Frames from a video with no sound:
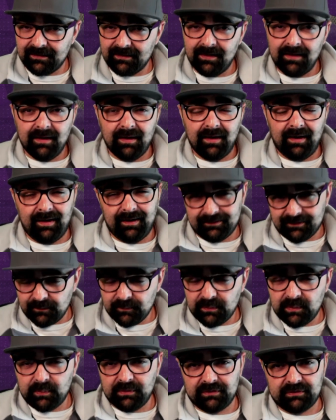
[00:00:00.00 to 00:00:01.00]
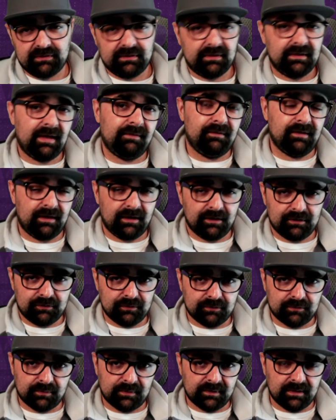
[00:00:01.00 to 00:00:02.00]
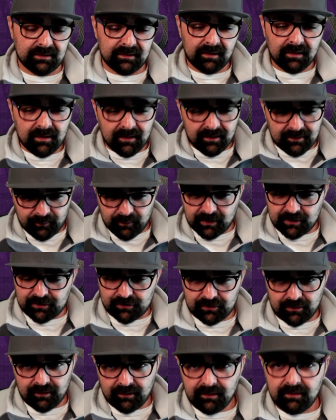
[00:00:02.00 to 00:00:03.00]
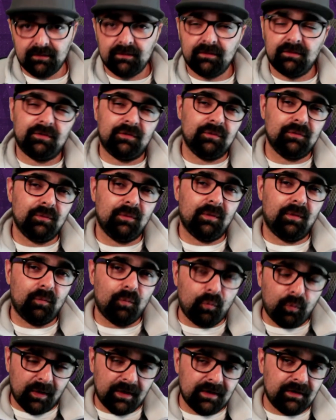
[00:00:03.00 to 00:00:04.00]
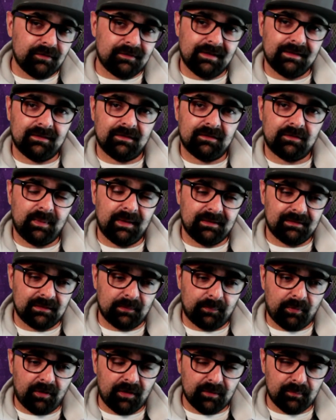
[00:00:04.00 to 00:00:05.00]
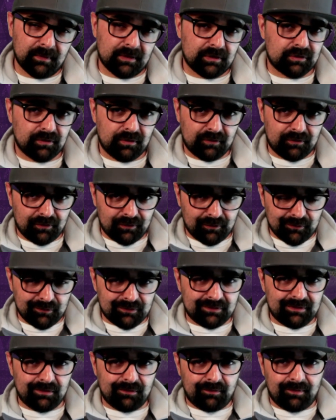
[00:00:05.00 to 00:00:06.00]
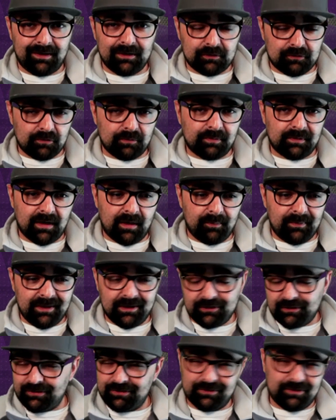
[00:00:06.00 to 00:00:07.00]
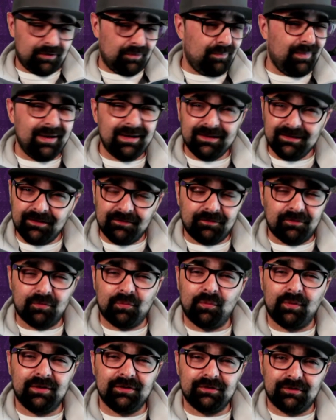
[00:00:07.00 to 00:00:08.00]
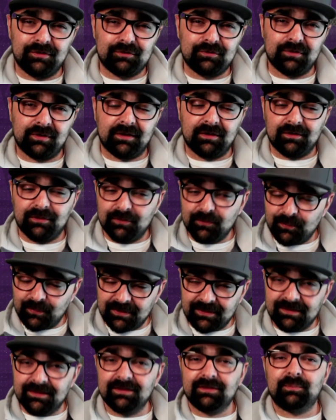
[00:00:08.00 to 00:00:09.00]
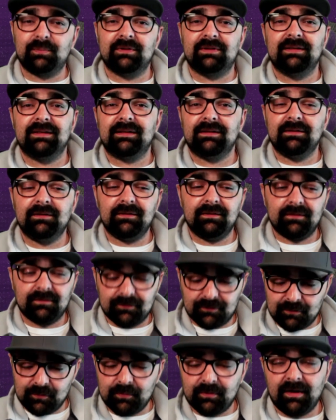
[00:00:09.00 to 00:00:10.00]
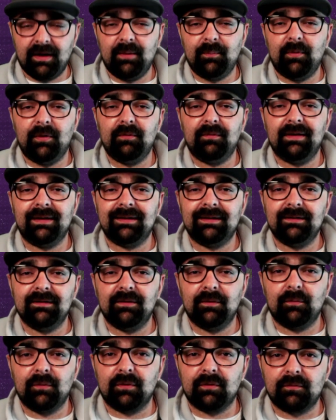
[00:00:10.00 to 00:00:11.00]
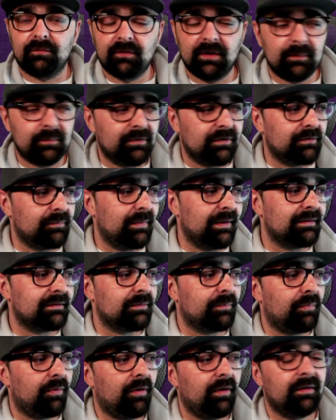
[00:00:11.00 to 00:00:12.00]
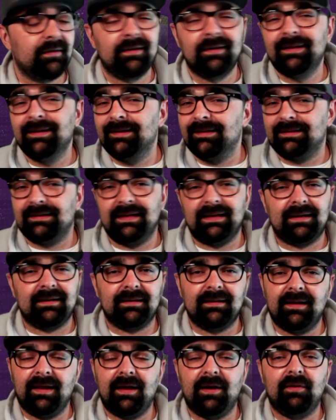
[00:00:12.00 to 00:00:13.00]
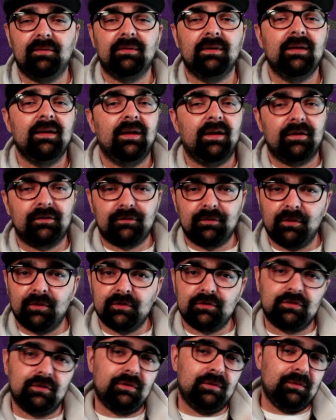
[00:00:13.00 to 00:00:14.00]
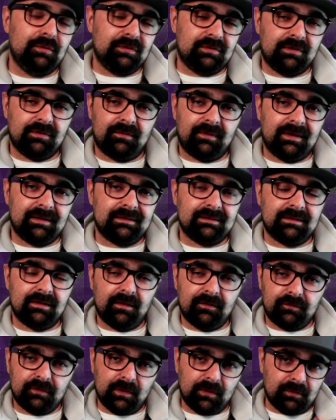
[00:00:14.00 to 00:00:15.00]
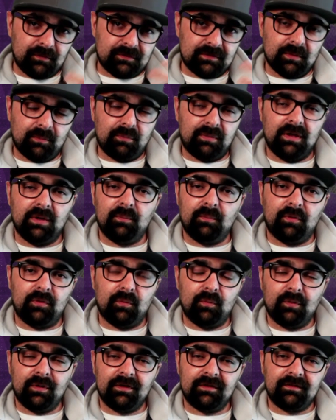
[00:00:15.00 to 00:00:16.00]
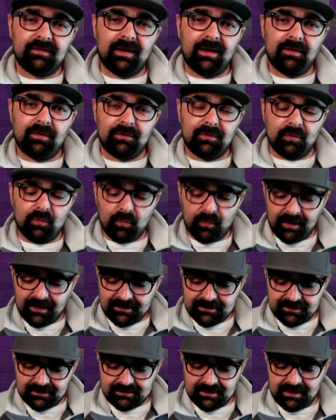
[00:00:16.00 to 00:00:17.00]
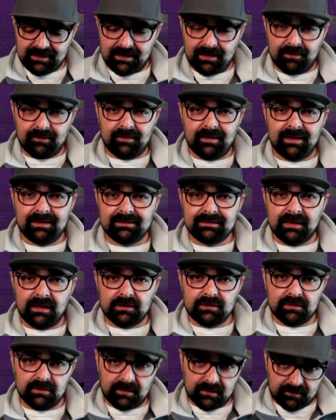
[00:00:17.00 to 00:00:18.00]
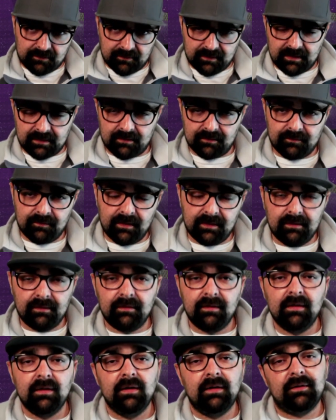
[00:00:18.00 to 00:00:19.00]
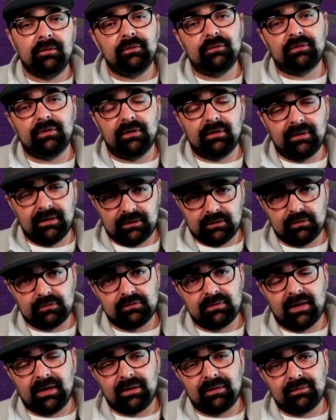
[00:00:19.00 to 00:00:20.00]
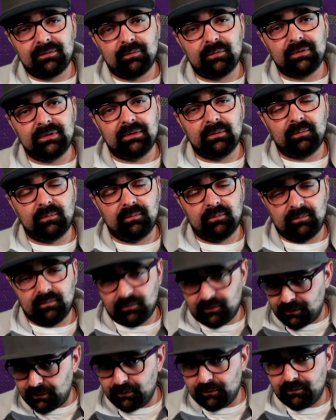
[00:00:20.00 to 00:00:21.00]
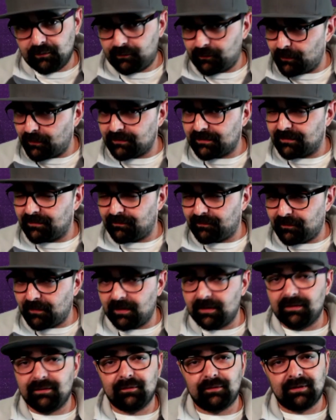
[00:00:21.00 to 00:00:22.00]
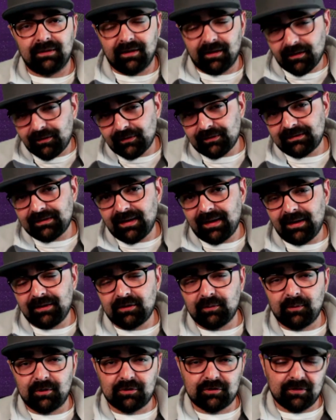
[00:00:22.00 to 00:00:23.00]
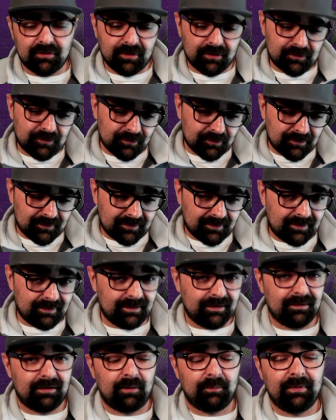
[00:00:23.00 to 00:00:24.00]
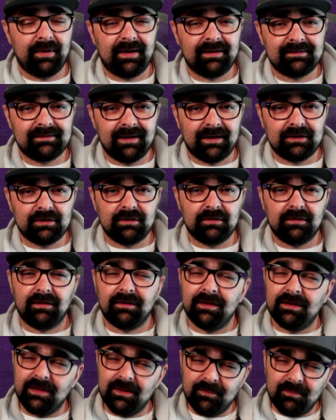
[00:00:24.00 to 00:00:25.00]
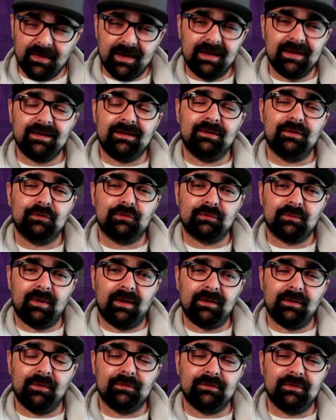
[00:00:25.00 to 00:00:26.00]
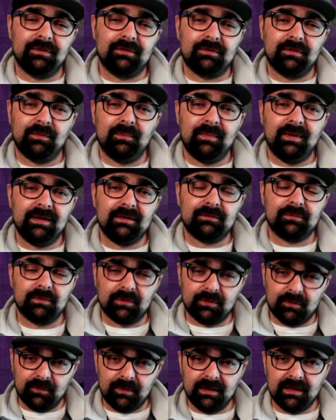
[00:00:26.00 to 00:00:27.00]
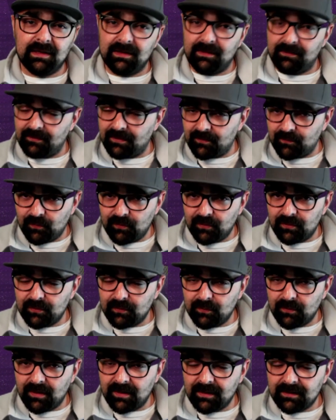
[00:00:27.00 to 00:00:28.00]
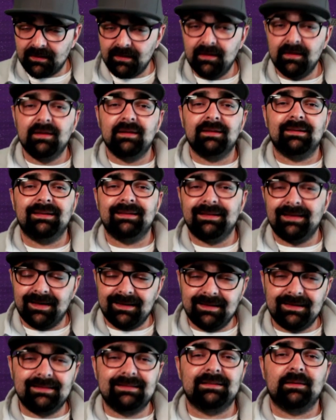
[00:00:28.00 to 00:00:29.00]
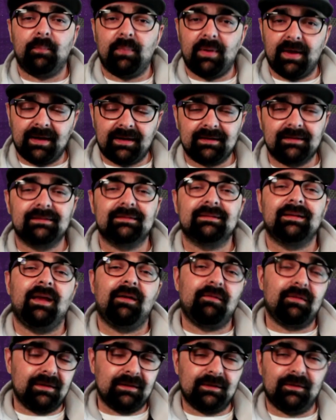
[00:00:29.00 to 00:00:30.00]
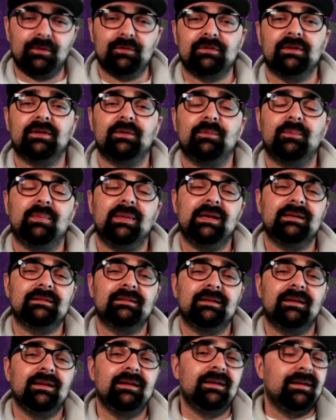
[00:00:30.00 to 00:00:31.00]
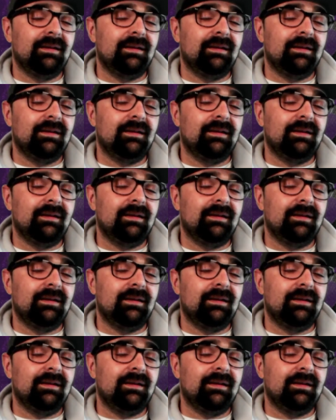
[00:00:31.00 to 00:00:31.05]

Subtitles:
it, and some people are still having issues with it. And make sure to, when you take this base apart, make sure to use the right troop combinations. There are many different ones that you can do, but this particular troop combo right here will rip this base apart, take it down. As long as you use the right stuff, you use the blimp on one side on the west to take out that section and create the funnel. Use the Electro Dragon with the loon, of course, in the front on the other side to make sure that you clear up that section, and then the main kill squad goes into the base with the Queen and the Grand Warden Walk. The Yetis, the P.E.K.K.A.s, everything goes in the base.